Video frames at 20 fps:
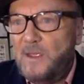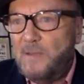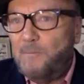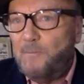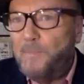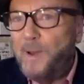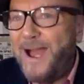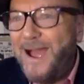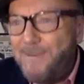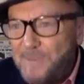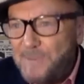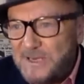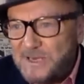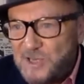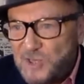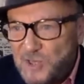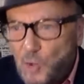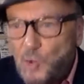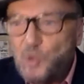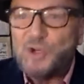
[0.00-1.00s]
But I'm a
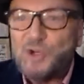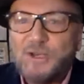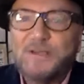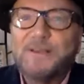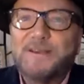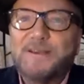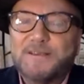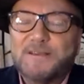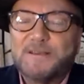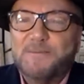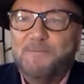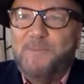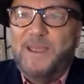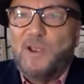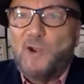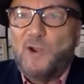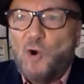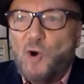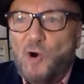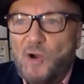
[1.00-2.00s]
socialist
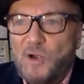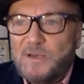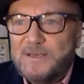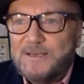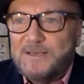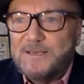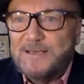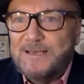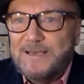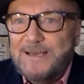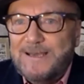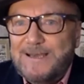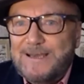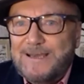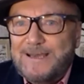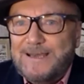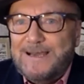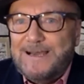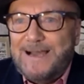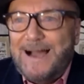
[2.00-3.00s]
because
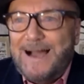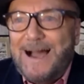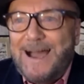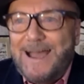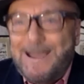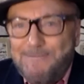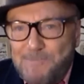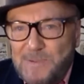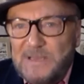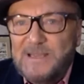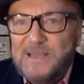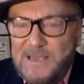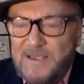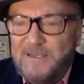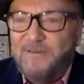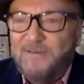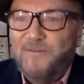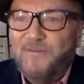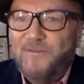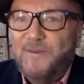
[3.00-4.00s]
I
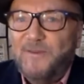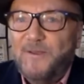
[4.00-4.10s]
believe